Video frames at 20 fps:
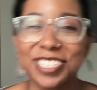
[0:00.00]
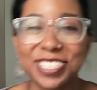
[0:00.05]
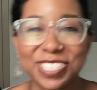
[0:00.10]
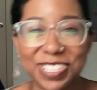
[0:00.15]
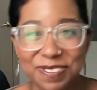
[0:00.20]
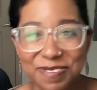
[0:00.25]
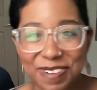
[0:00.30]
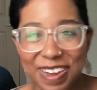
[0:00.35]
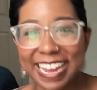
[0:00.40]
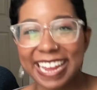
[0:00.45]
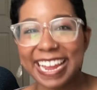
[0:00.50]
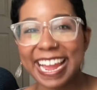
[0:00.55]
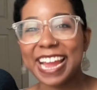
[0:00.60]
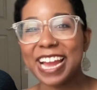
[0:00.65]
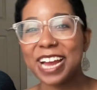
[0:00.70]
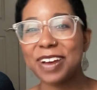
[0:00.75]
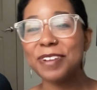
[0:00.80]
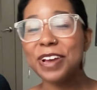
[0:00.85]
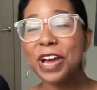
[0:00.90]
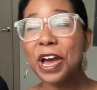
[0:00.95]
just the way I
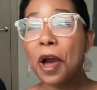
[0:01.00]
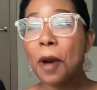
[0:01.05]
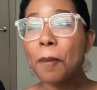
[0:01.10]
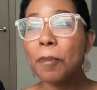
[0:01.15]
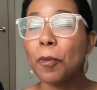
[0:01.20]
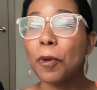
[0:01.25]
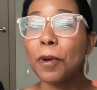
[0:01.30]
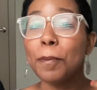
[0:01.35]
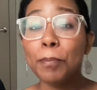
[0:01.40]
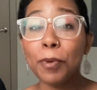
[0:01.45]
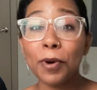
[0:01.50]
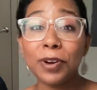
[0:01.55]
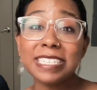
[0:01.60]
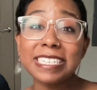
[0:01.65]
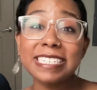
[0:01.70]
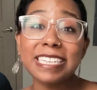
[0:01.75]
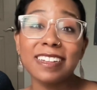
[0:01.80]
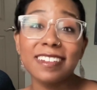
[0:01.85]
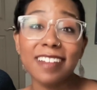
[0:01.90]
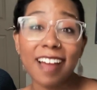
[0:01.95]
am. But with books,
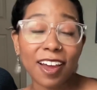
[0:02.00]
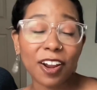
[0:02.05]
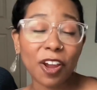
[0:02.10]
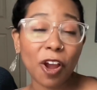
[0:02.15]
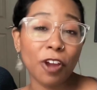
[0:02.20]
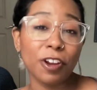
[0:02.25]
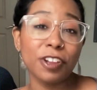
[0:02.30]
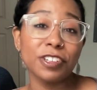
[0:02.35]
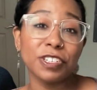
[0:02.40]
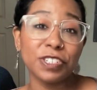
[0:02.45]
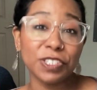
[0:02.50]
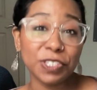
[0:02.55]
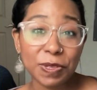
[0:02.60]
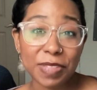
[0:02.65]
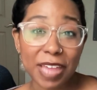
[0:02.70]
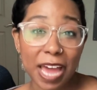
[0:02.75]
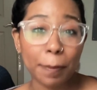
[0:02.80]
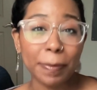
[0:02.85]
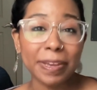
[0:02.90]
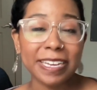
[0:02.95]
it's a lot harder to do
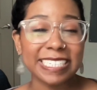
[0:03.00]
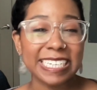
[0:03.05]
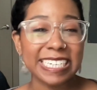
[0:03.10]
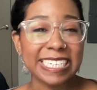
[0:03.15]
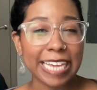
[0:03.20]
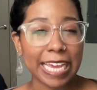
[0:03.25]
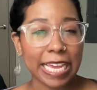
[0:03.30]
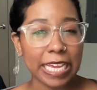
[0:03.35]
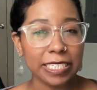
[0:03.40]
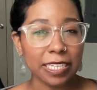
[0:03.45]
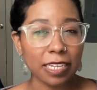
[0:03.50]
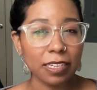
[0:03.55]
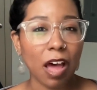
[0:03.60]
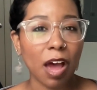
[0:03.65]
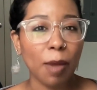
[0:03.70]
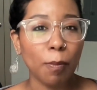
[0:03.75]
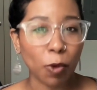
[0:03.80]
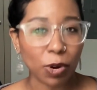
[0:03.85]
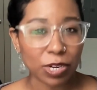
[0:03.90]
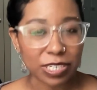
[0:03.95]
that because it takes a
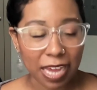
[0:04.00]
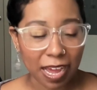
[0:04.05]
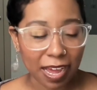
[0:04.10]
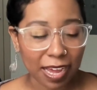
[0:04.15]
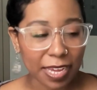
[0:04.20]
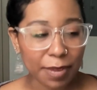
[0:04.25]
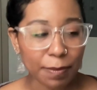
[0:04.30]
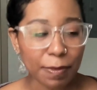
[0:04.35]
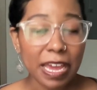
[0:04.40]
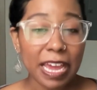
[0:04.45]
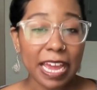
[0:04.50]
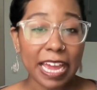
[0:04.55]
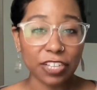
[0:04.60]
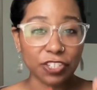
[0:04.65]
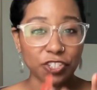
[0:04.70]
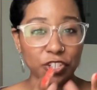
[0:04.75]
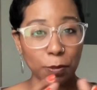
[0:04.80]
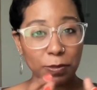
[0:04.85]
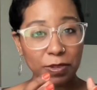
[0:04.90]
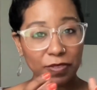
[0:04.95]
lot more time in
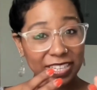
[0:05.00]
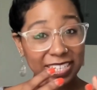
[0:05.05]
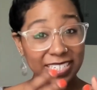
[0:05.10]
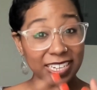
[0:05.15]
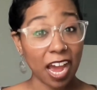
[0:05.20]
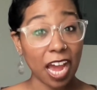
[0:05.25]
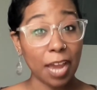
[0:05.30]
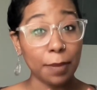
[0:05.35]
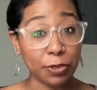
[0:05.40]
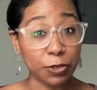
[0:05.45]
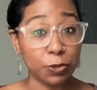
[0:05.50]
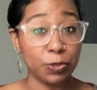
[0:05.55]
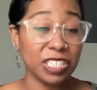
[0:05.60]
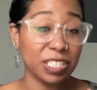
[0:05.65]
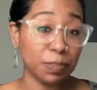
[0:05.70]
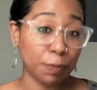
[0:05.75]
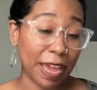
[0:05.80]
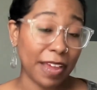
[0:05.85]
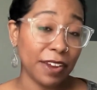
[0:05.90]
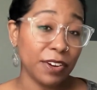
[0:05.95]
terms of the time you
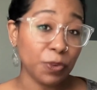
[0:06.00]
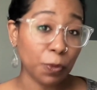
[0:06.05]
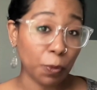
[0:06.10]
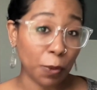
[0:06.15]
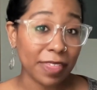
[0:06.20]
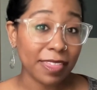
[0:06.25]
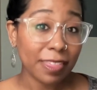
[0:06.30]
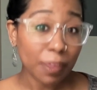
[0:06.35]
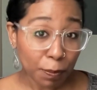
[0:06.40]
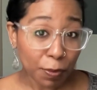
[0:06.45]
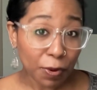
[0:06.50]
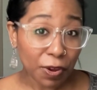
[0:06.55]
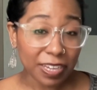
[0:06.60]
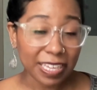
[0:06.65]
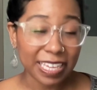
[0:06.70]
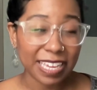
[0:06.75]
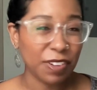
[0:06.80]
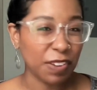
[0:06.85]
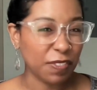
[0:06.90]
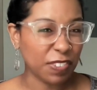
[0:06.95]
spend with the book,
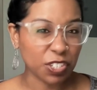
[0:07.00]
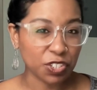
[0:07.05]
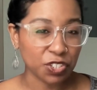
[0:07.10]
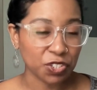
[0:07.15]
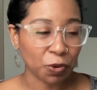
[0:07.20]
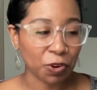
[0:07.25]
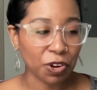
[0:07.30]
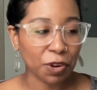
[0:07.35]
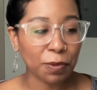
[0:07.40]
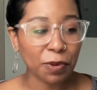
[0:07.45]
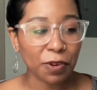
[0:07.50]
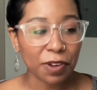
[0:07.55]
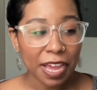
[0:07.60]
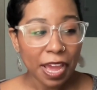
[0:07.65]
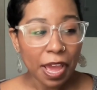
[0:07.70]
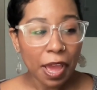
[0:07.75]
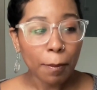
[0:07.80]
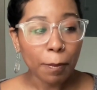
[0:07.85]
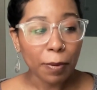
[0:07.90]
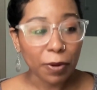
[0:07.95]
even if it's a shorter book,
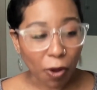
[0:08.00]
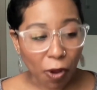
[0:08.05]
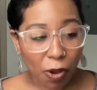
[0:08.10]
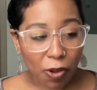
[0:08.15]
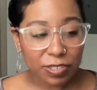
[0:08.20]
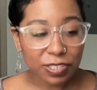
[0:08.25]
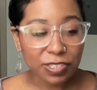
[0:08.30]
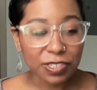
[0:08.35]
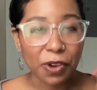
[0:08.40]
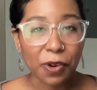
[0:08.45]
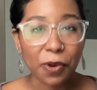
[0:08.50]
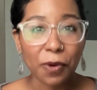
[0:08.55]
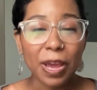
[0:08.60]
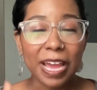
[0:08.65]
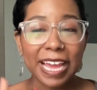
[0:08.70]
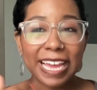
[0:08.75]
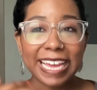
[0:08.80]
but also